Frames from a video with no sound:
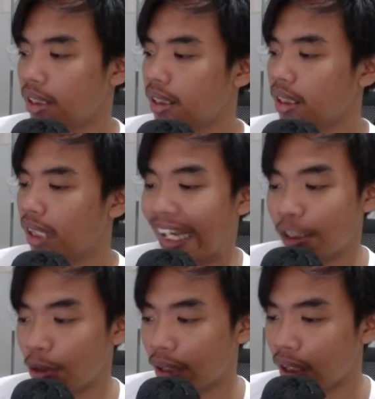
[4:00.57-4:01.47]
and you
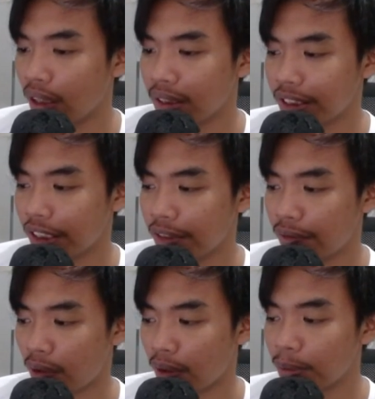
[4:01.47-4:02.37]
cannot change
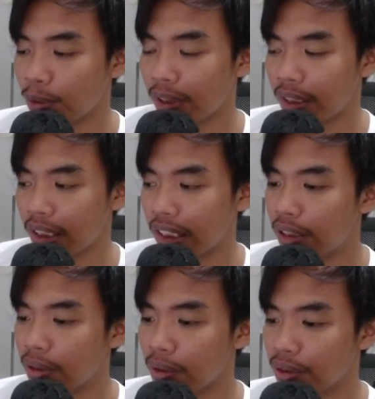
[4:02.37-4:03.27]
from 3D
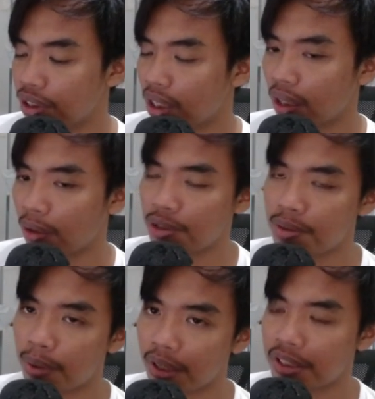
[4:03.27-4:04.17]
into chart or
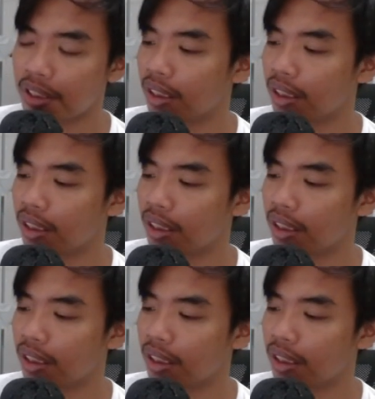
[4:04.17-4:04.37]
spreadsheet,